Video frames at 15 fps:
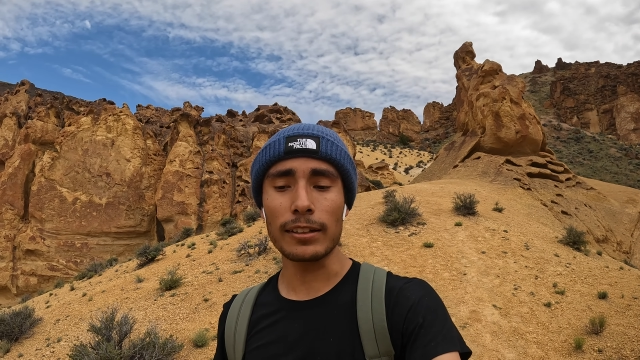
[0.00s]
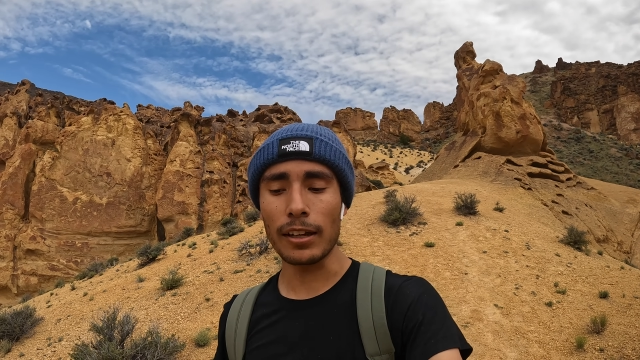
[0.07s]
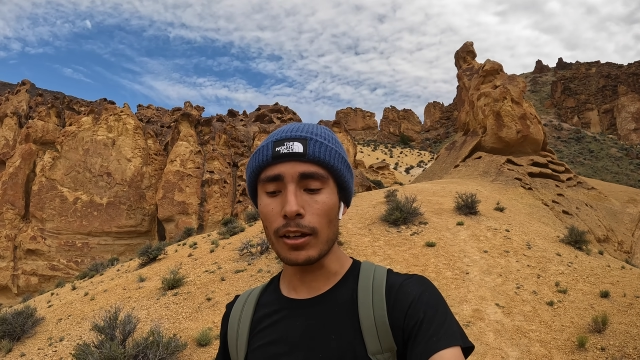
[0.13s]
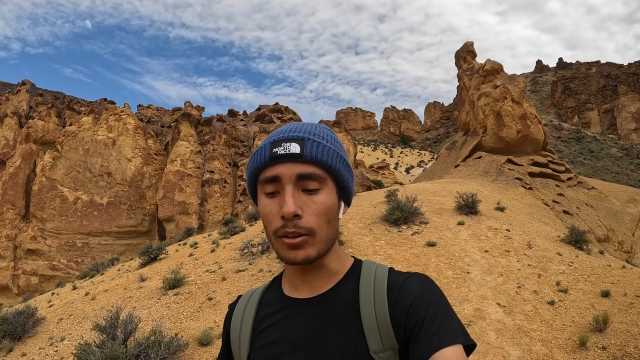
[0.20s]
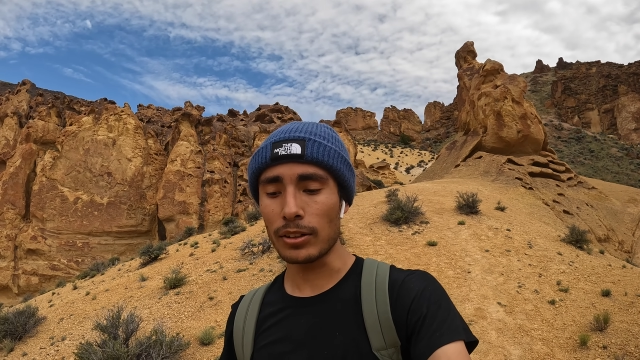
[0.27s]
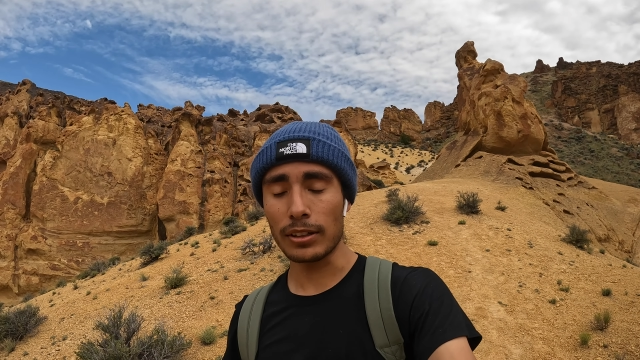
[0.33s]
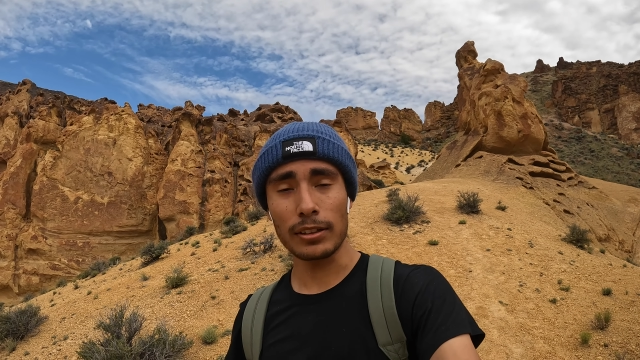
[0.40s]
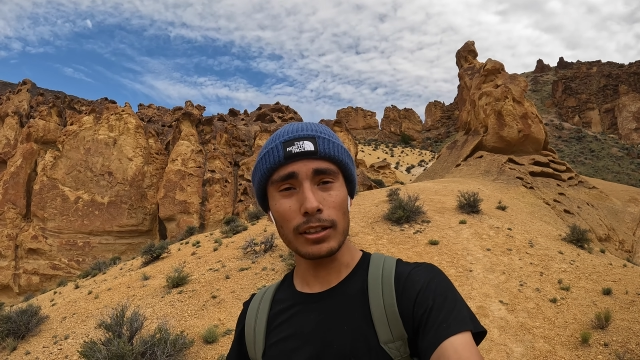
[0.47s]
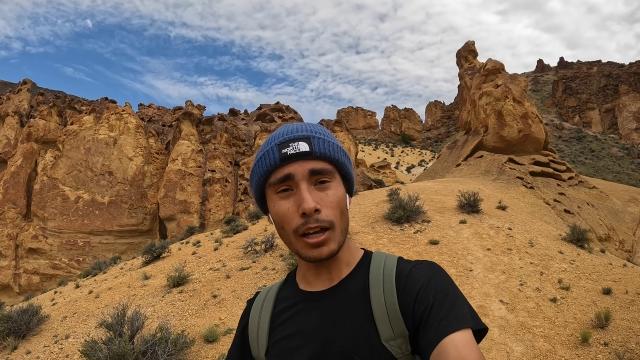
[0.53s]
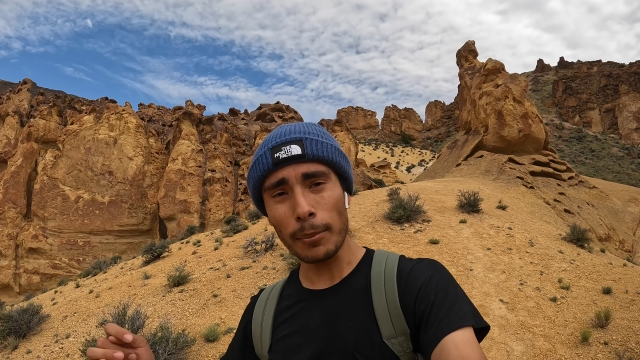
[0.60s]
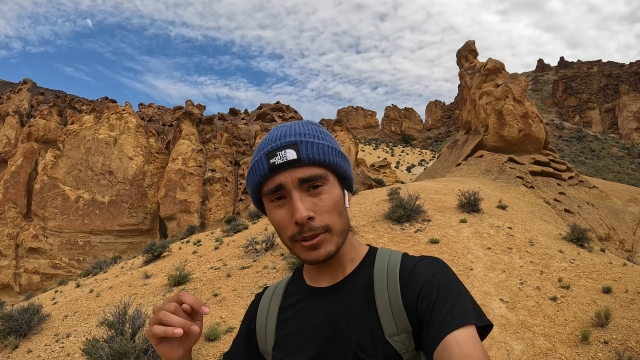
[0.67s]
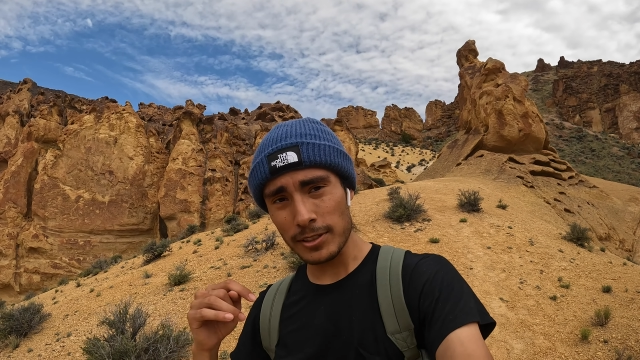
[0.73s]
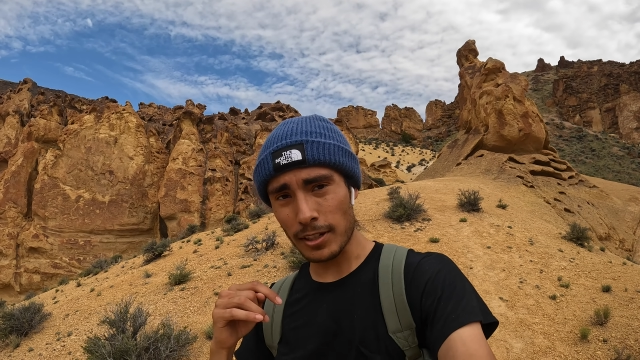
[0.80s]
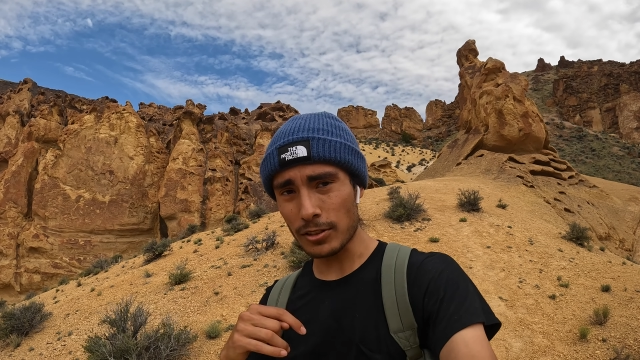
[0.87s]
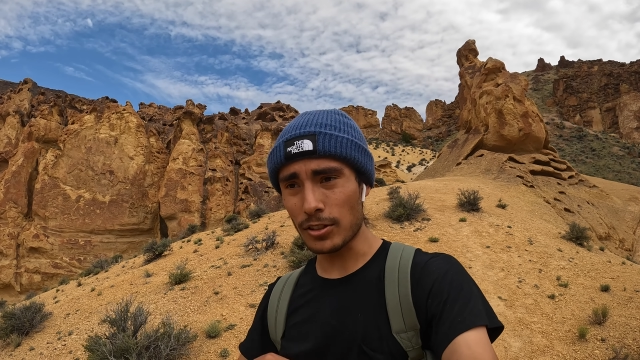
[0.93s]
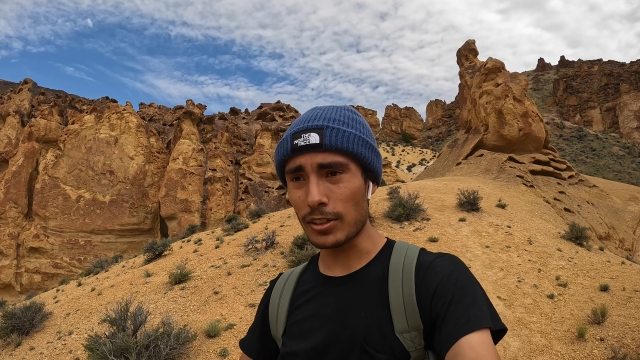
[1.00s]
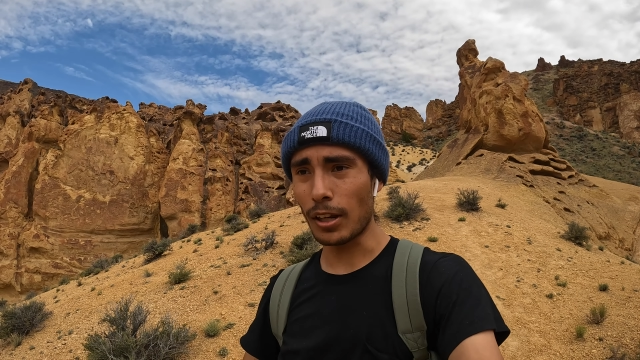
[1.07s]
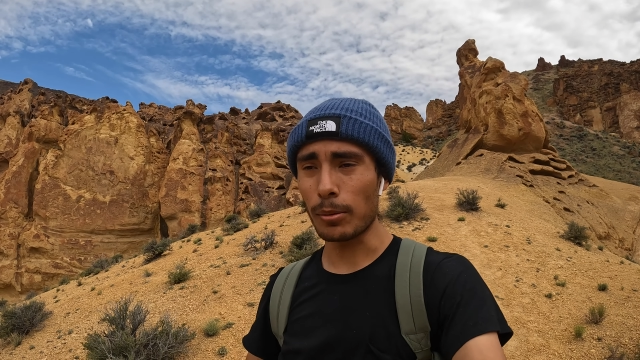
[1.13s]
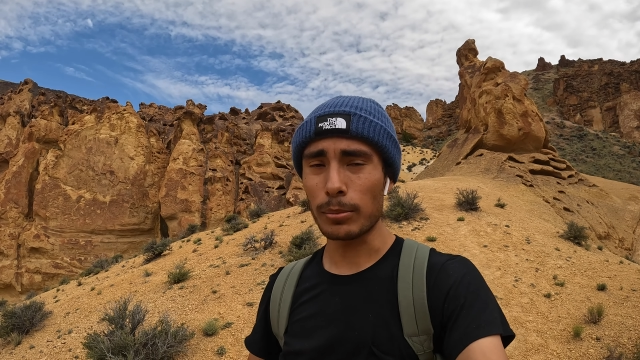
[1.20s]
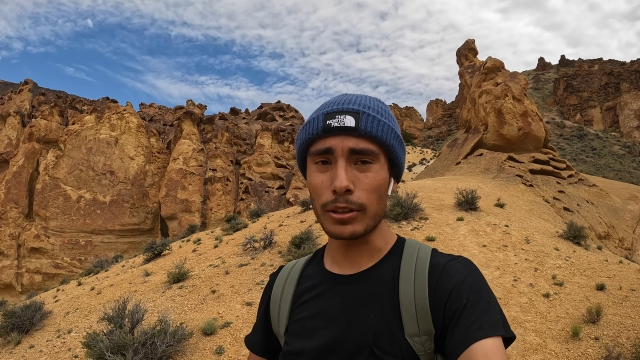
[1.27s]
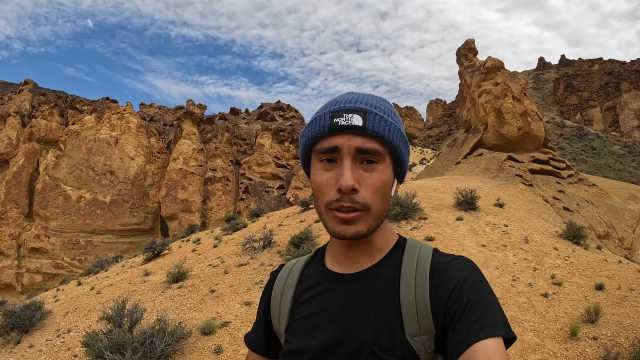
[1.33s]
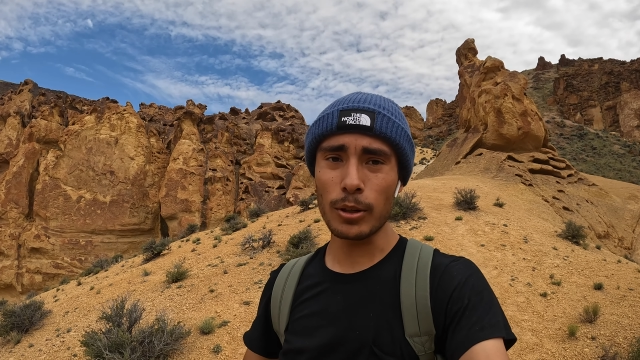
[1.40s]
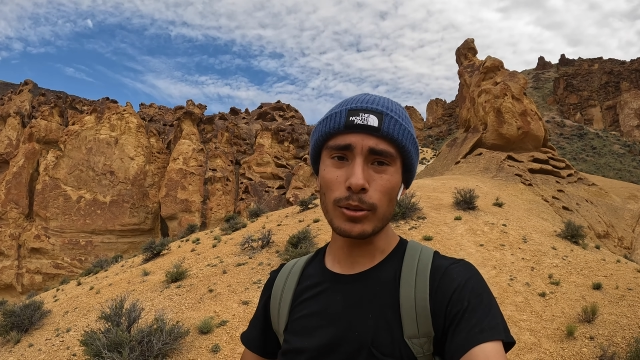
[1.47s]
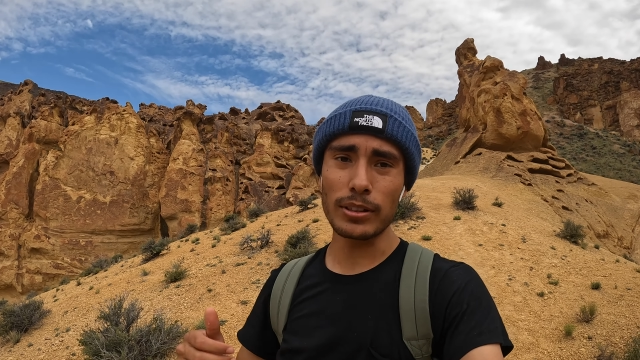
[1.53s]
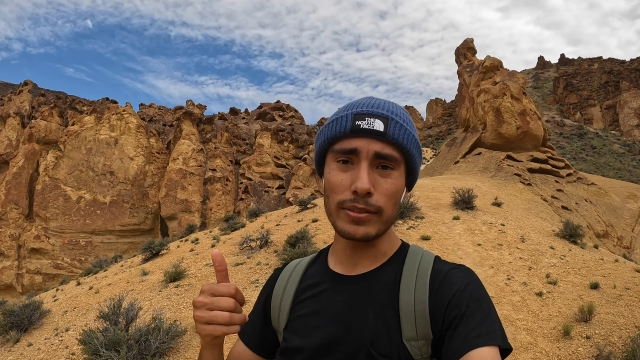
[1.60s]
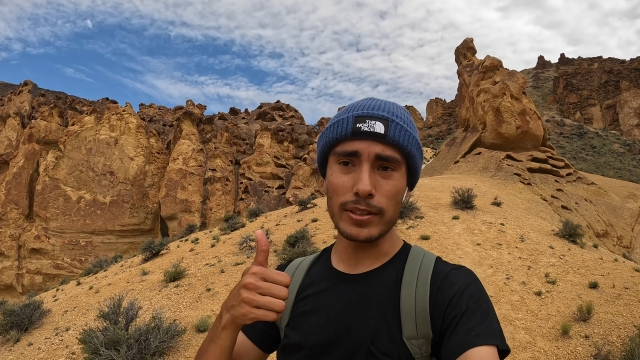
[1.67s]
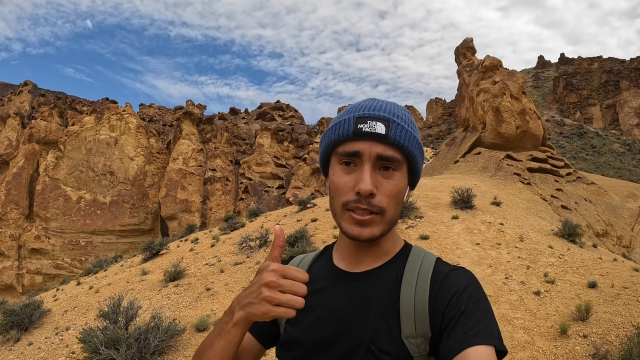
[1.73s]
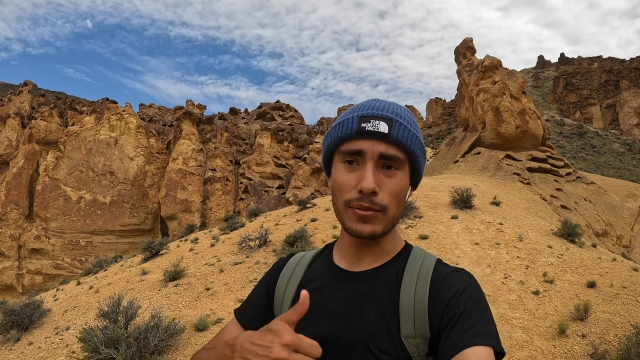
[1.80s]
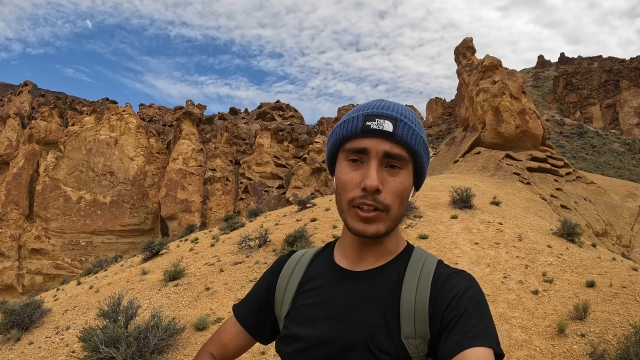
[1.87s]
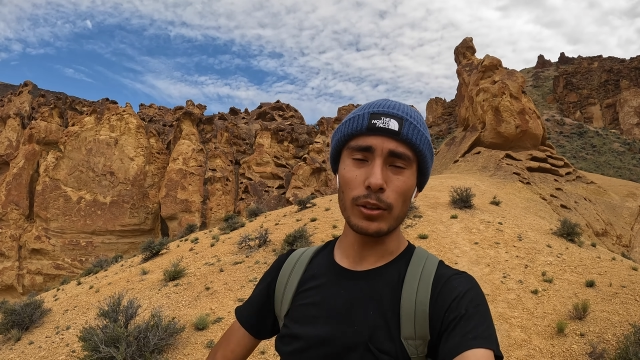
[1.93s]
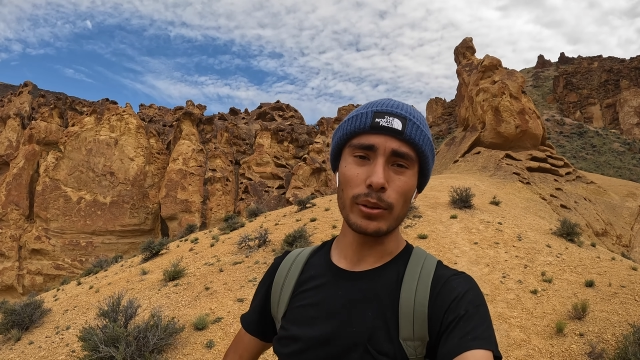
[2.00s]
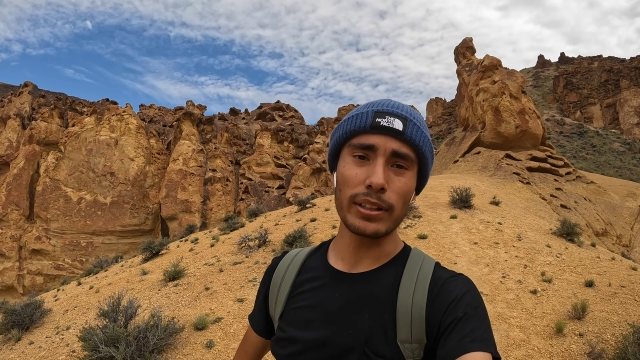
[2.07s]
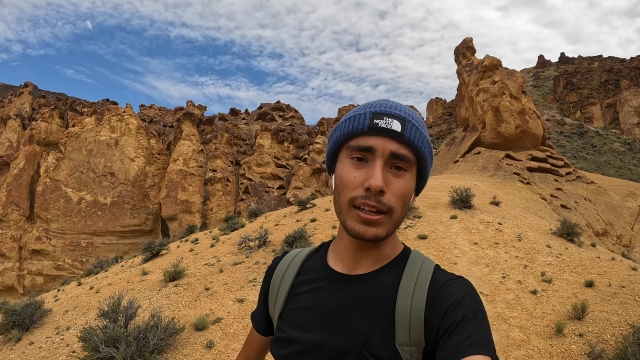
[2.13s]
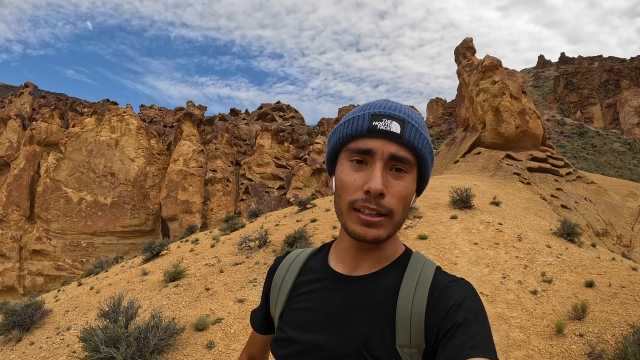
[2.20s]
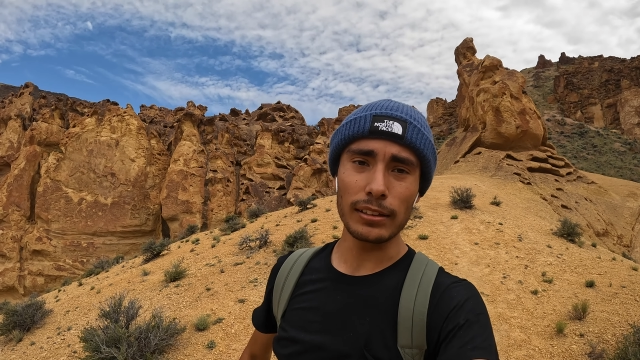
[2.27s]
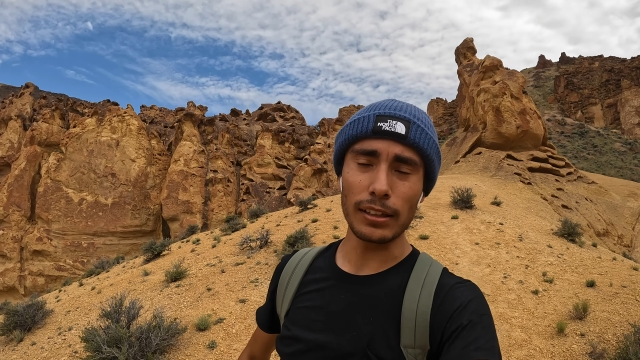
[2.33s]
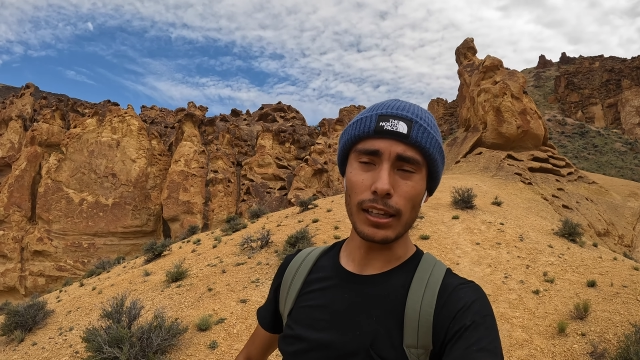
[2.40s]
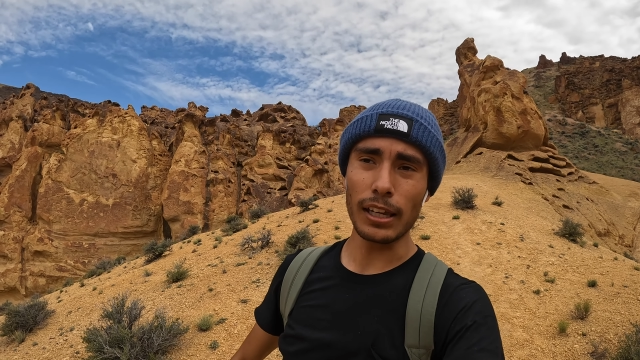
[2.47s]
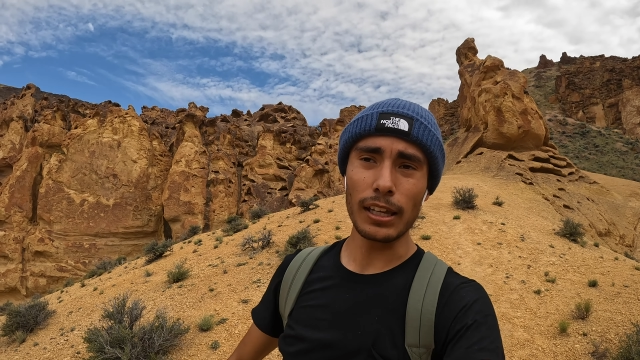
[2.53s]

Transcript: down in the comment section down below, leave this video a like,